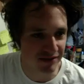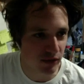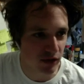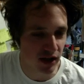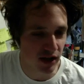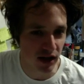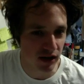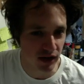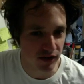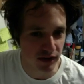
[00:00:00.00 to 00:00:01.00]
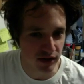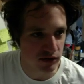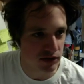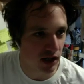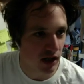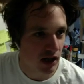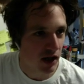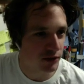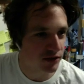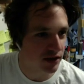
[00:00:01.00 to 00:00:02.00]
not. Yeah, I think lose that.
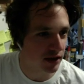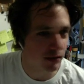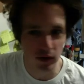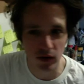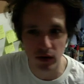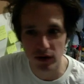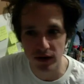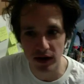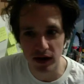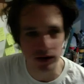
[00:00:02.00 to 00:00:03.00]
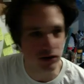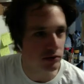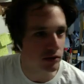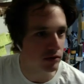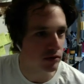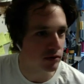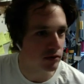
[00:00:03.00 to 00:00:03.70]
I was thinking more the actual